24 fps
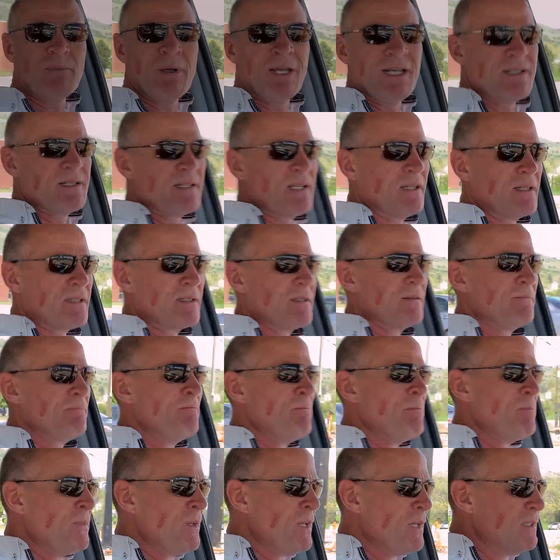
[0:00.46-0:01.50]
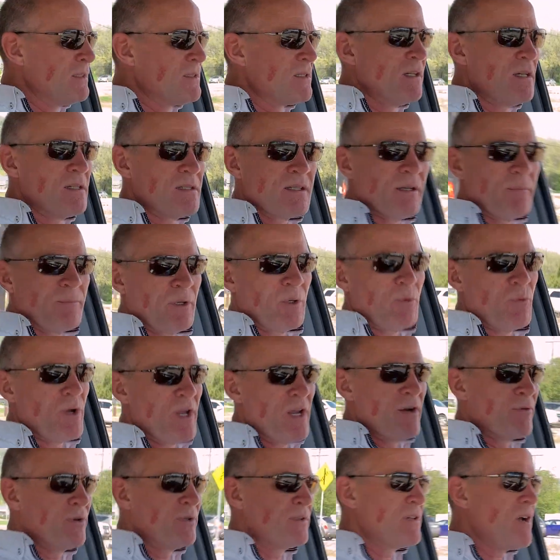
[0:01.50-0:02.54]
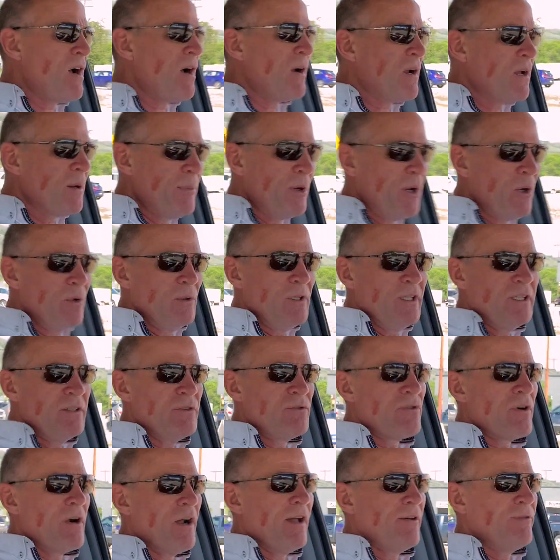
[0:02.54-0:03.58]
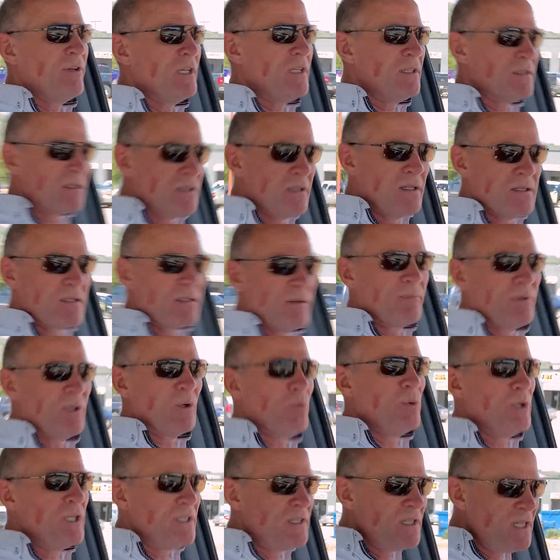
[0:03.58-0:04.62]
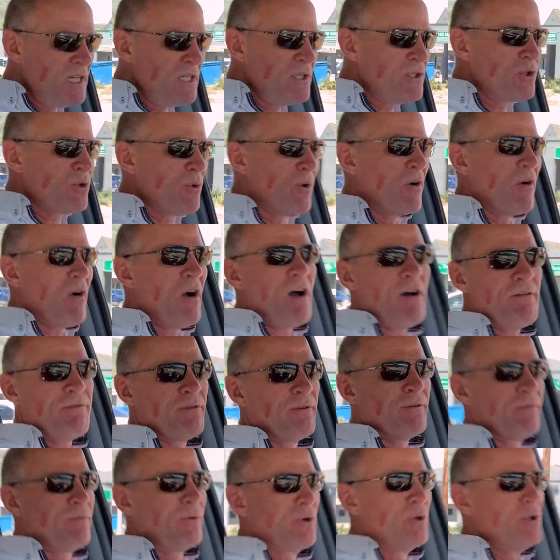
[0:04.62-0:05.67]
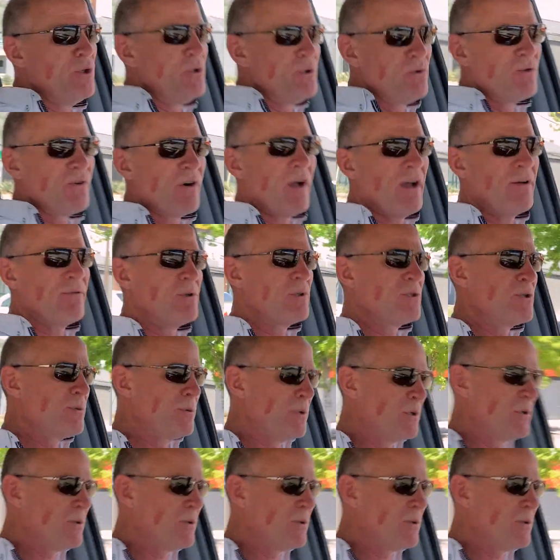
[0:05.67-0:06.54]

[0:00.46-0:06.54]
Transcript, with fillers: basics. It's not something we ever talk about in driving. It's not something we teach or offer for new drivers who are